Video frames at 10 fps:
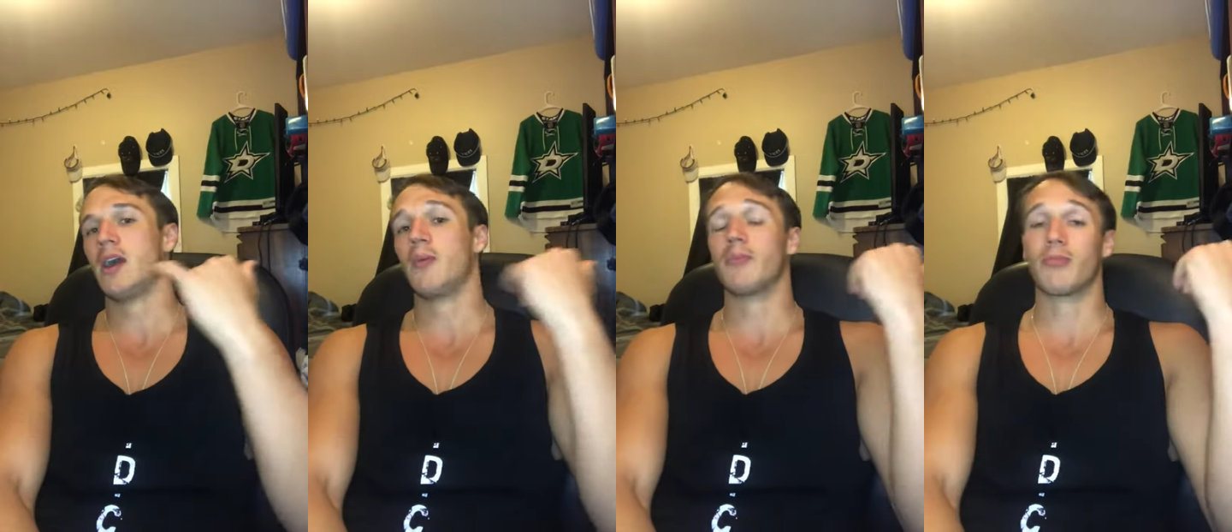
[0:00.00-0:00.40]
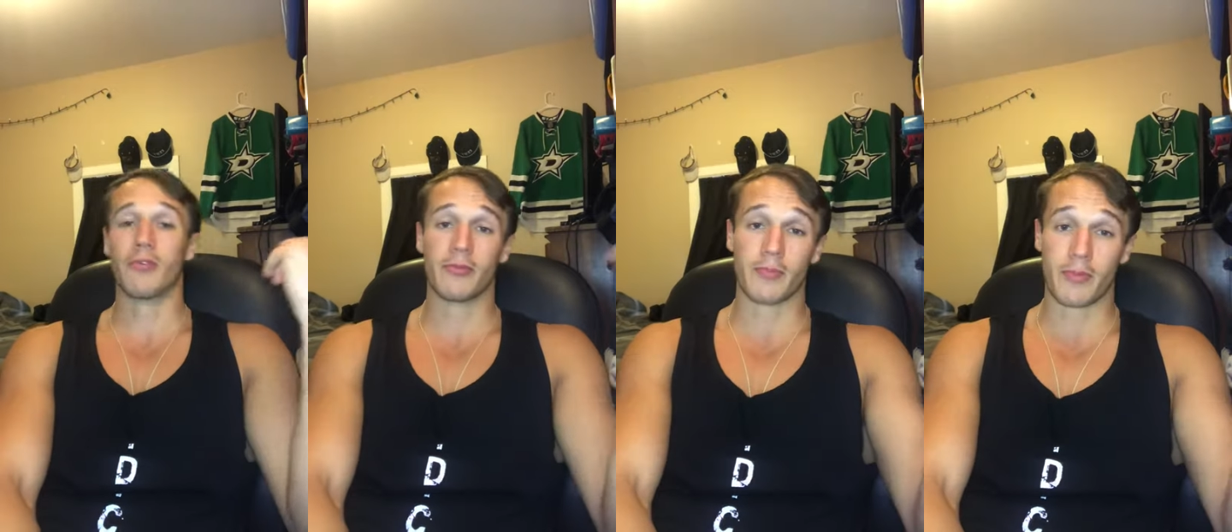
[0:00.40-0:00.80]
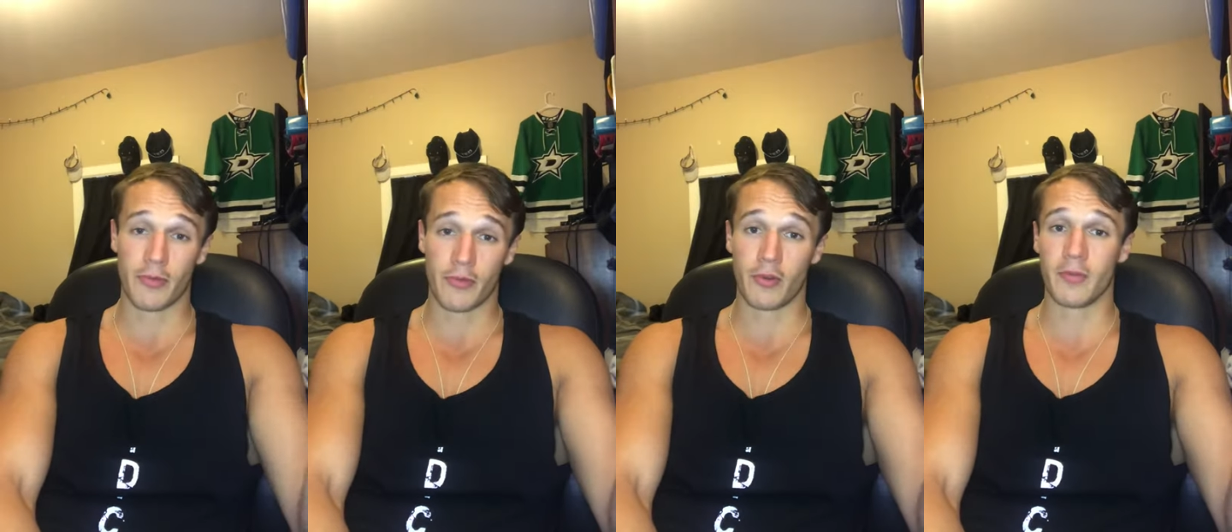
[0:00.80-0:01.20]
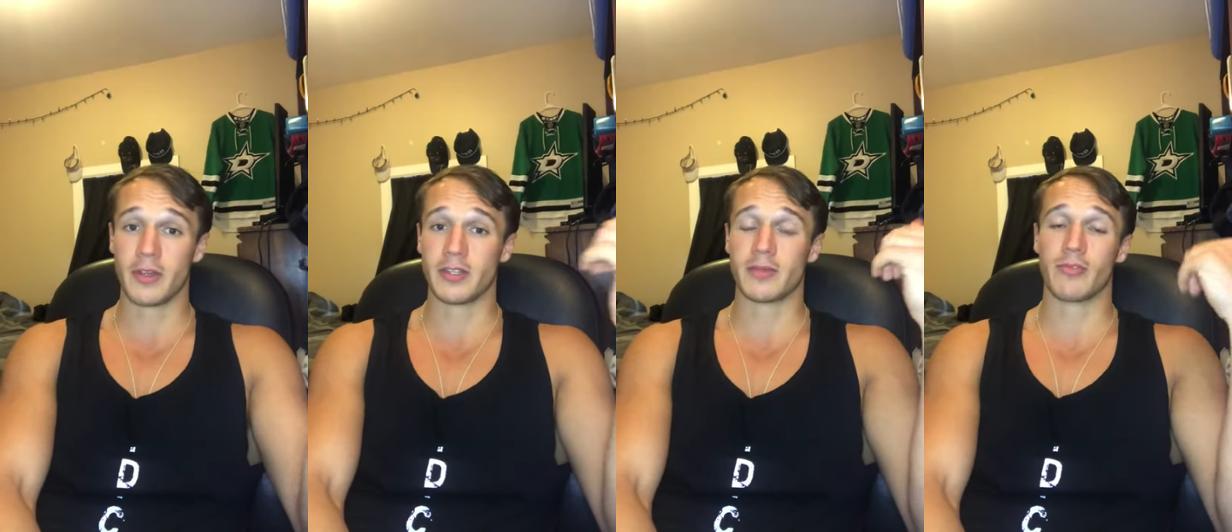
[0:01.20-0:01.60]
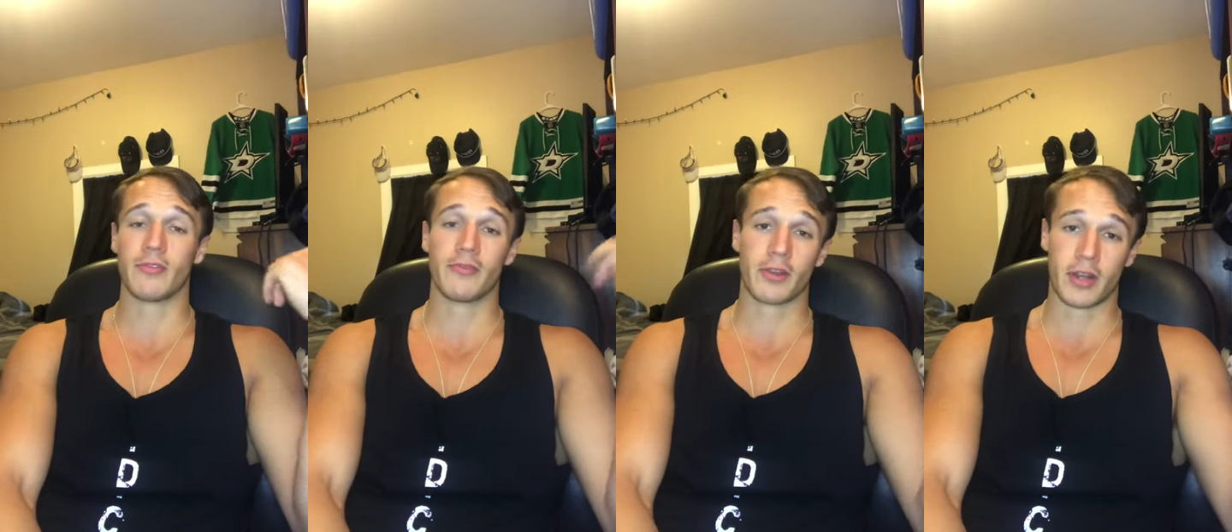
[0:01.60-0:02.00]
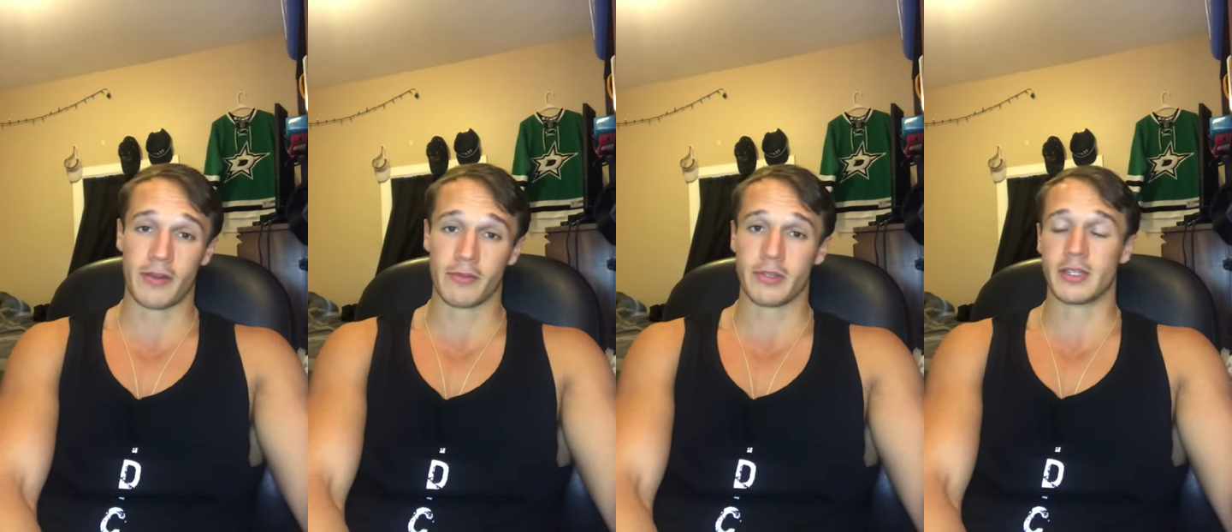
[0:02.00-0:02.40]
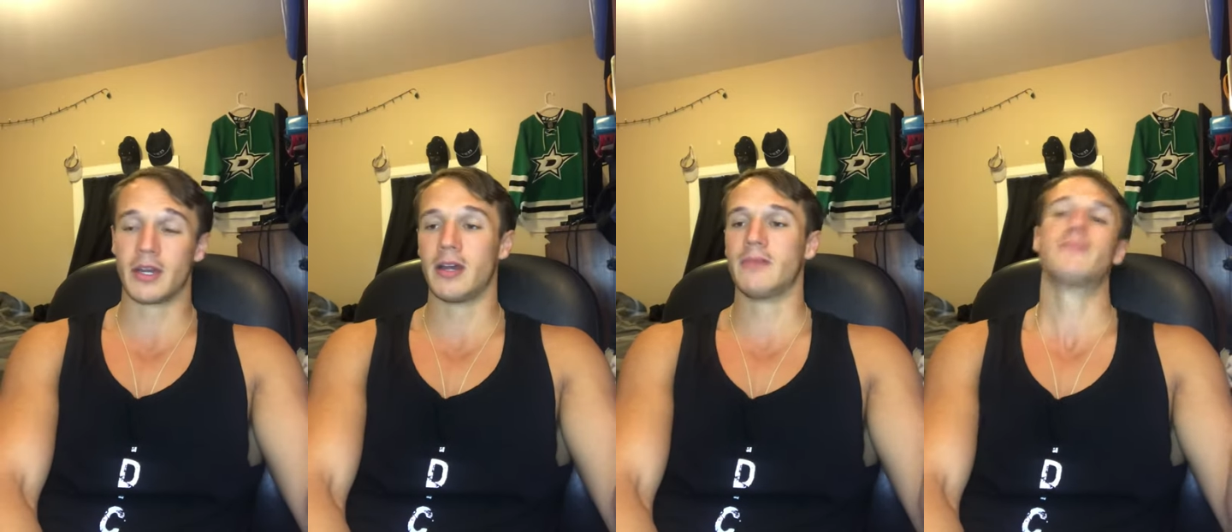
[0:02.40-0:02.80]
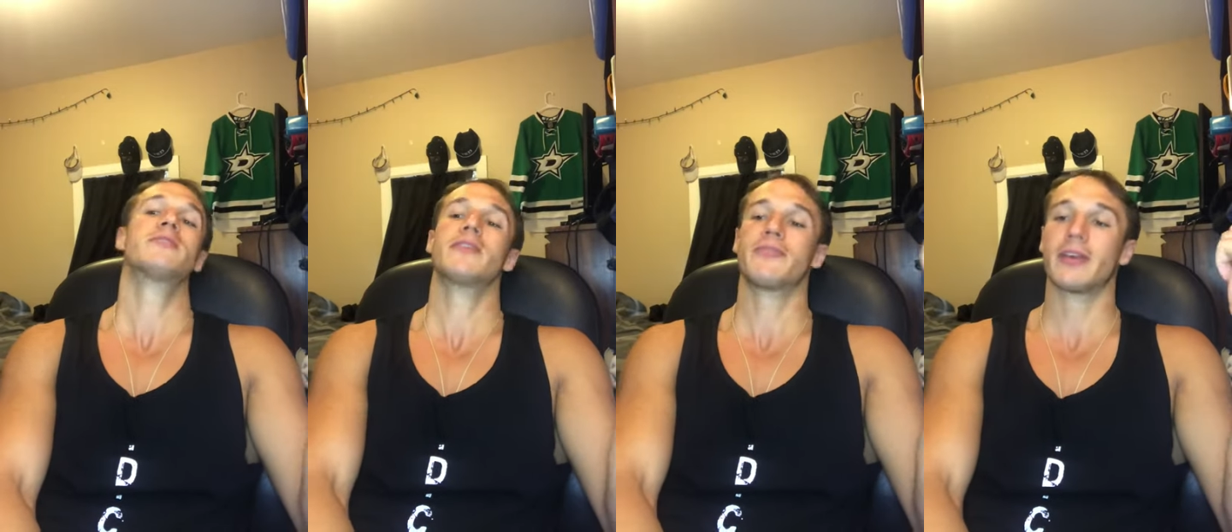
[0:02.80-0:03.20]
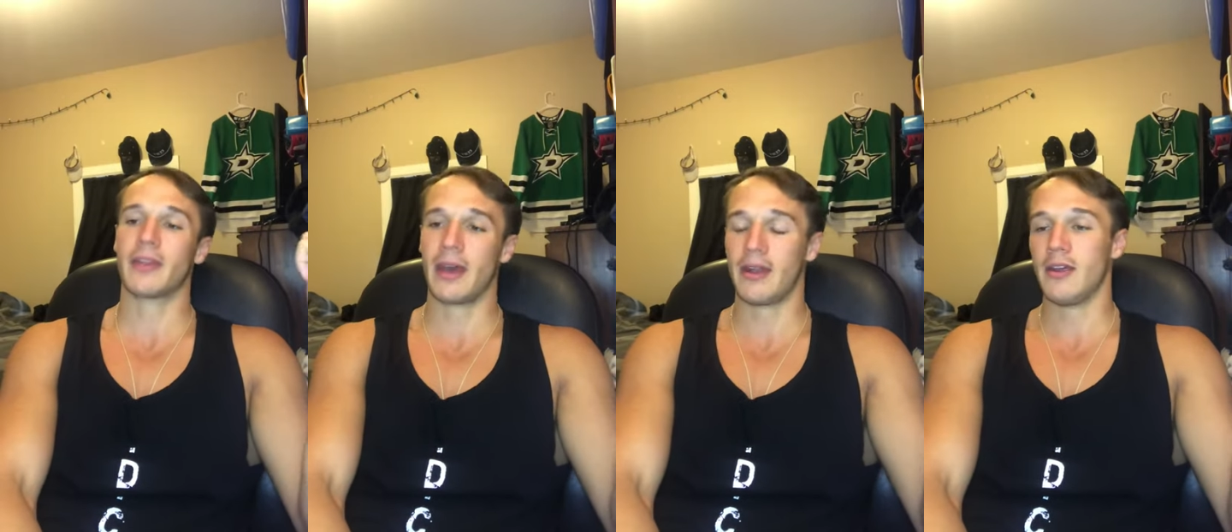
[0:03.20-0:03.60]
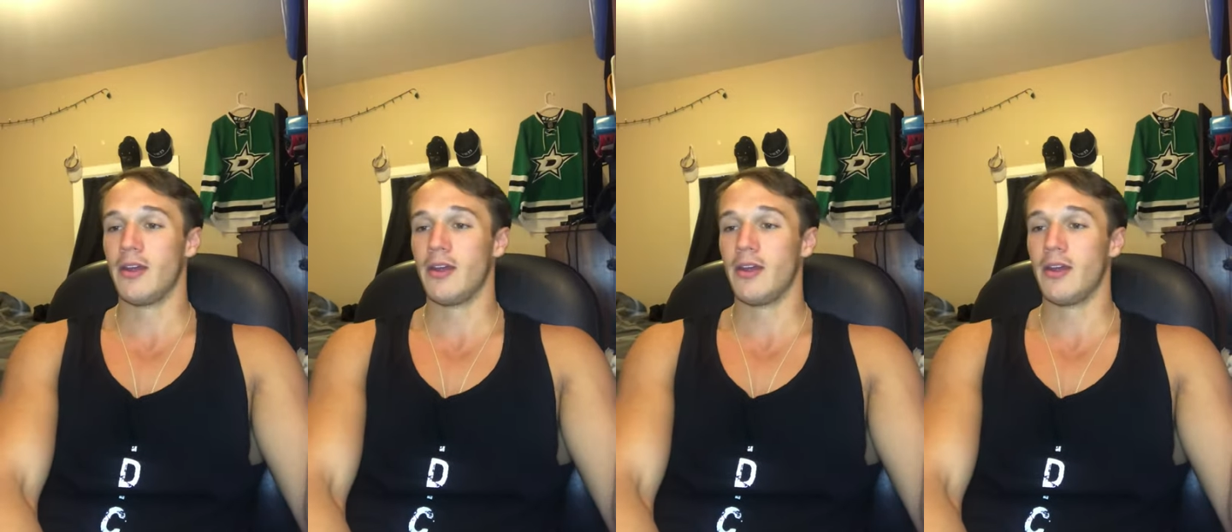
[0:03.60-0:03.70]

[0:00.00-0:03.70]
help improve performance, improve recovery time, stuff like that,